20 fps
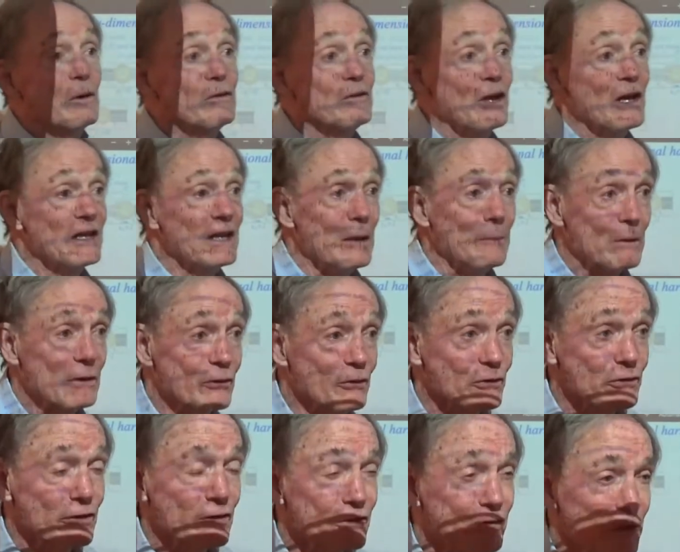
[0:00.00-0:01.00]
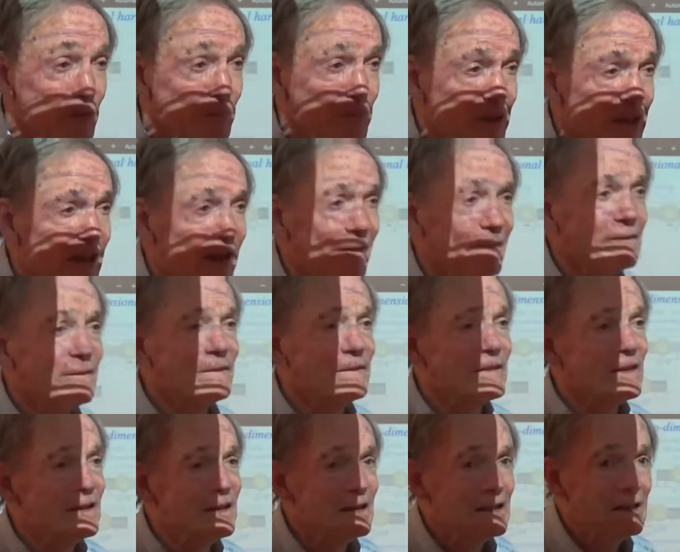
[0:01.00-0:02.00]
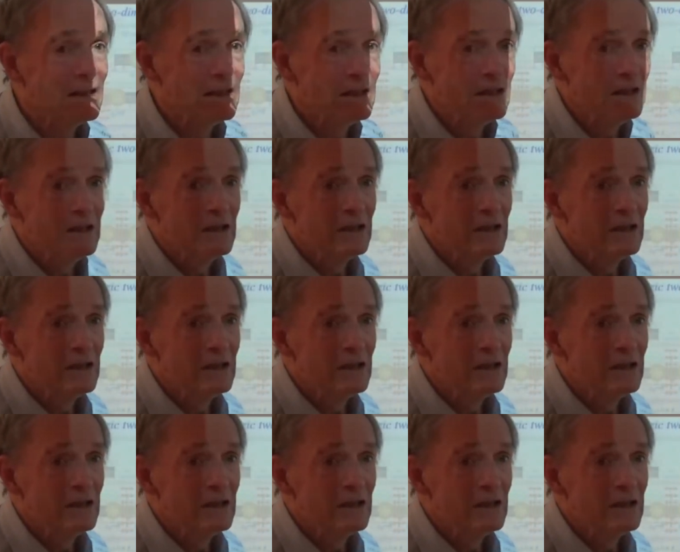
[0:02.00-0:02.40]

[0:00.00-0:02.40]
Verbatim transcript: dynamical system. Yeah. Can you